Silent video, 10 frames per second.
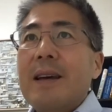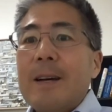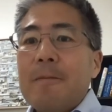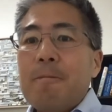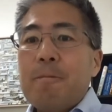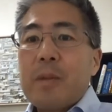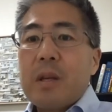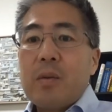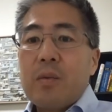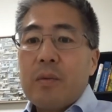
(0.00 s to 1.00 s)

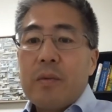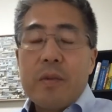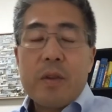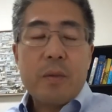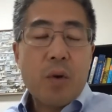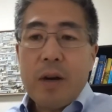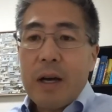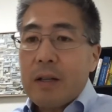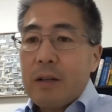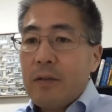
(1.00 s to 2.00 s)
The more
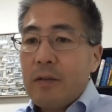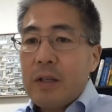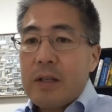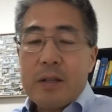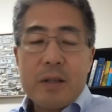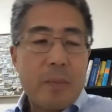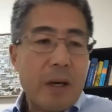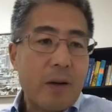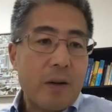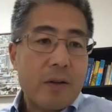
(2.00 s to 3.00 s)
interactive this is, the
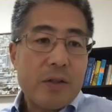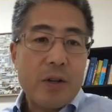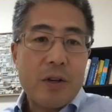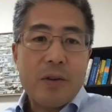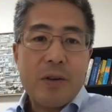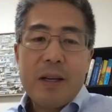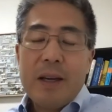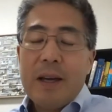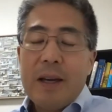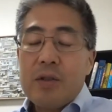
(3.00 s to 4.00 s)
better. So
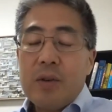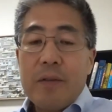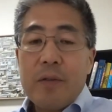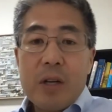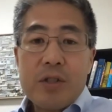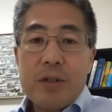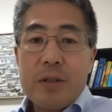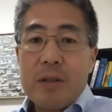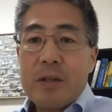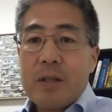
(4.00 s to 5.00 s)
as you have
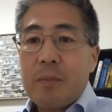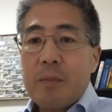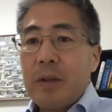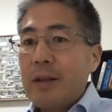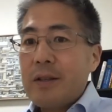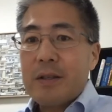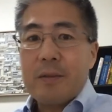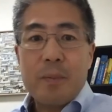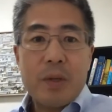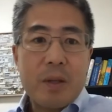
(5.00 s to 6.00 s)
questions, please
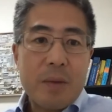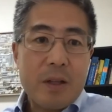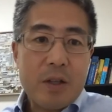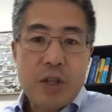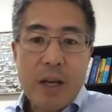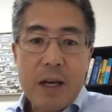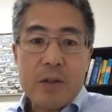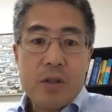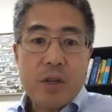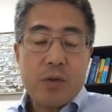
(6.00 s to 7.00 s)
put them in the chat.
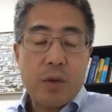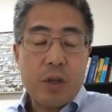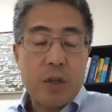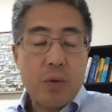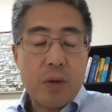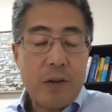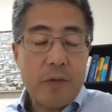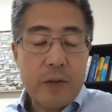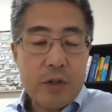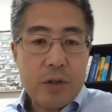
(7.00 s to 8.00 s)
There's also a Q&A
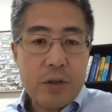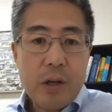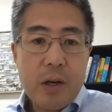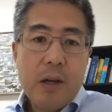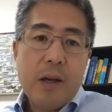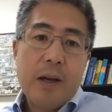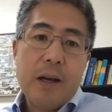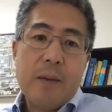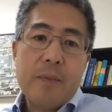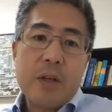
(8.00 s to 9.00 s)
feature
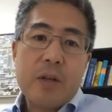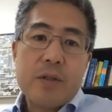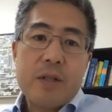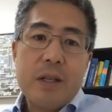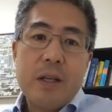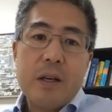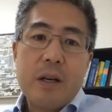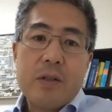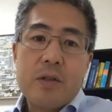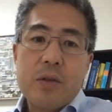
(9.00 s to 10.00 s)
that you'll see
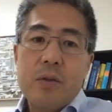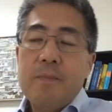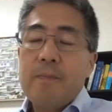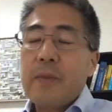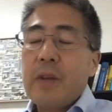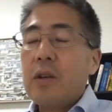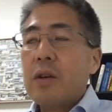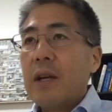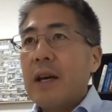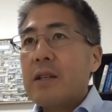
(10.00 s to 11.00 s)
on Zoom that you
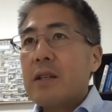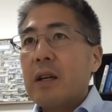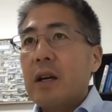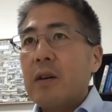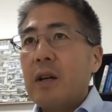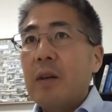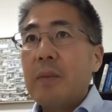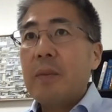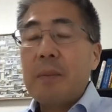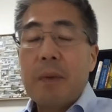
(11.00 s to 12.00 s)
can ask, and I'll
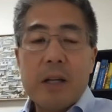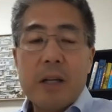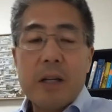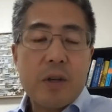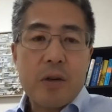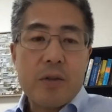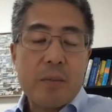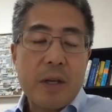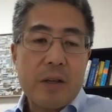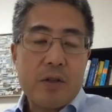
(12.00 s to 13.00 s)
be monitoring
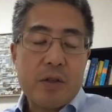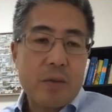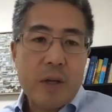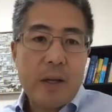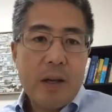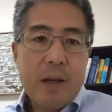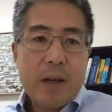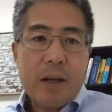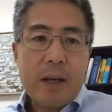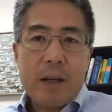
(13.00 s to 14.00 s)
those and making sure we
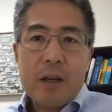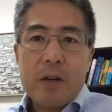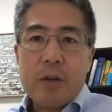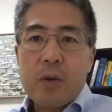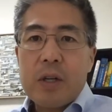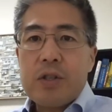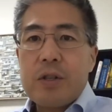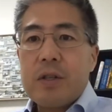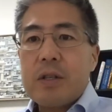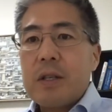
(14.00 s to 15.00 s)
get all your
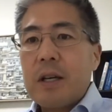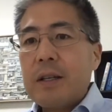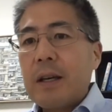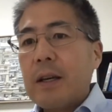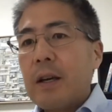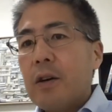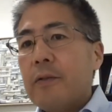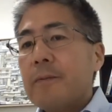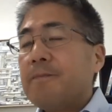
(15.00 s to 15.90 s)
questions taken care of.